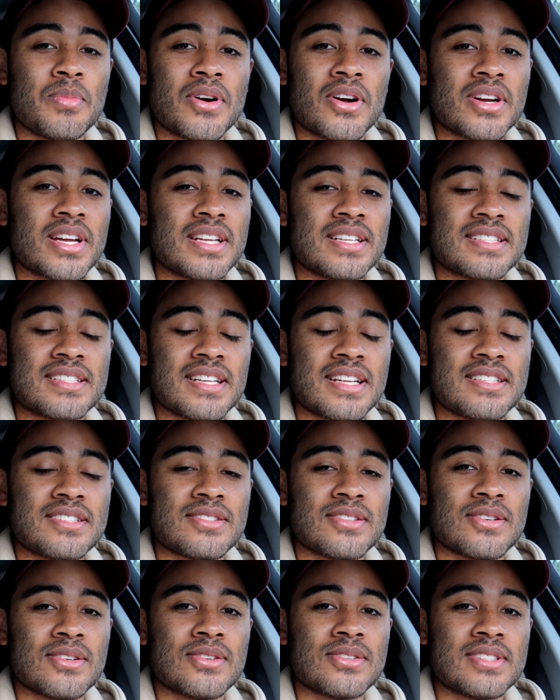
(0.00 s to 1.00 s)
parking
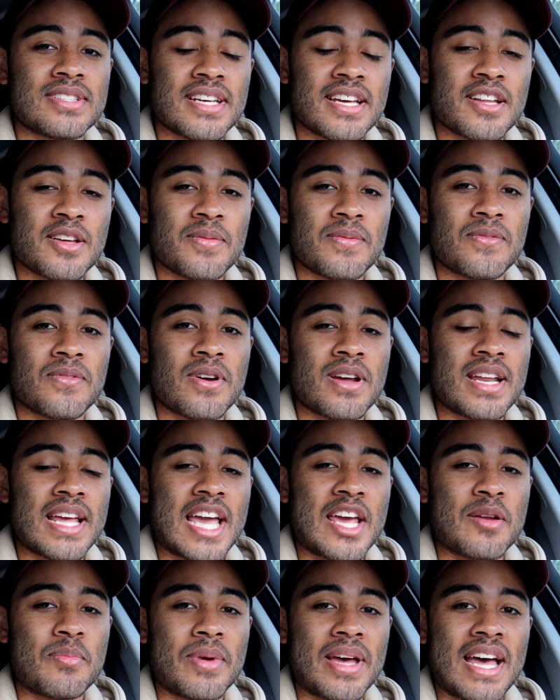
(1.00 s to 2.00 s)
sensor setup, front
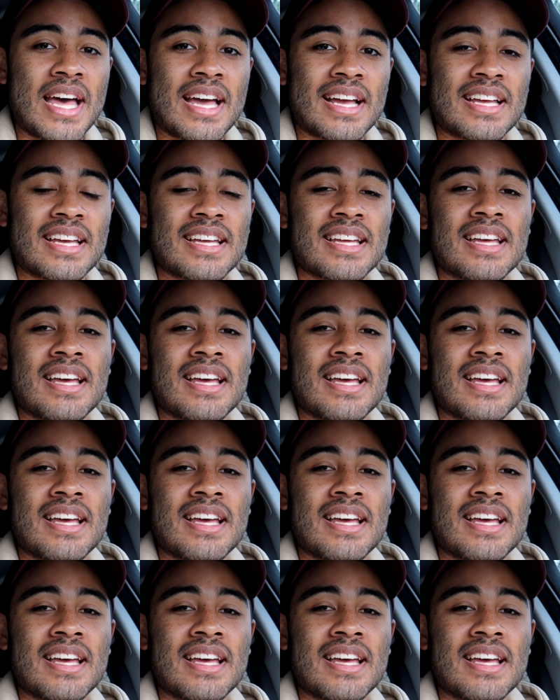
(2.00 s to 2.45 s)
and back.